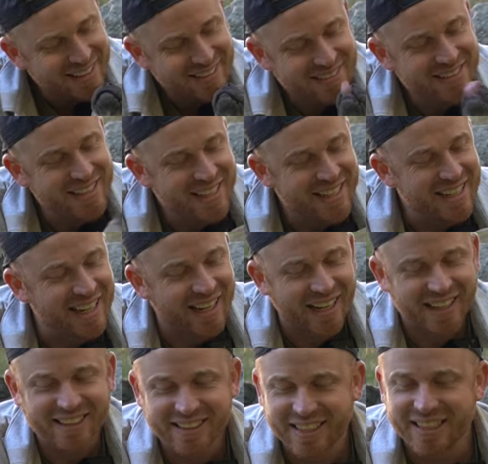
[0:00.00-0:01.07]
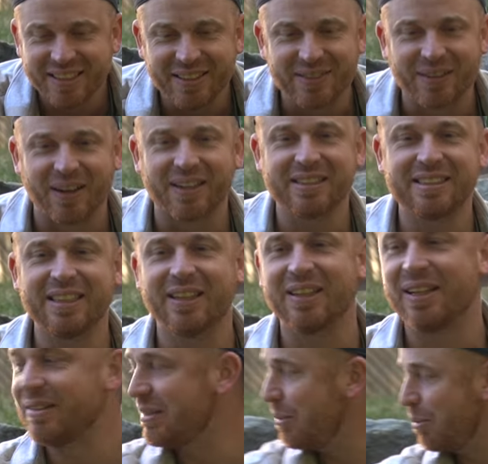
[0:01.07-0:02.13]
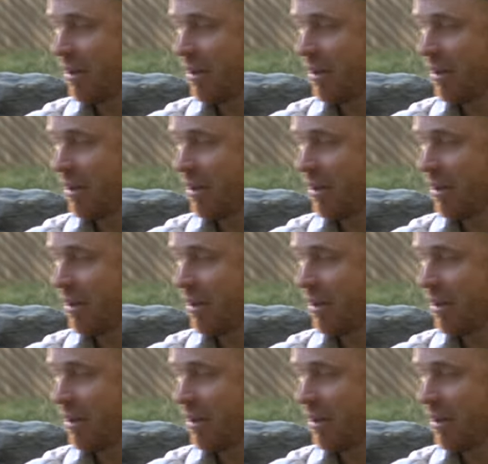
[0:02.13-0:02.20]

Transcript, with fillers: Yeah, yeah you are, still loves to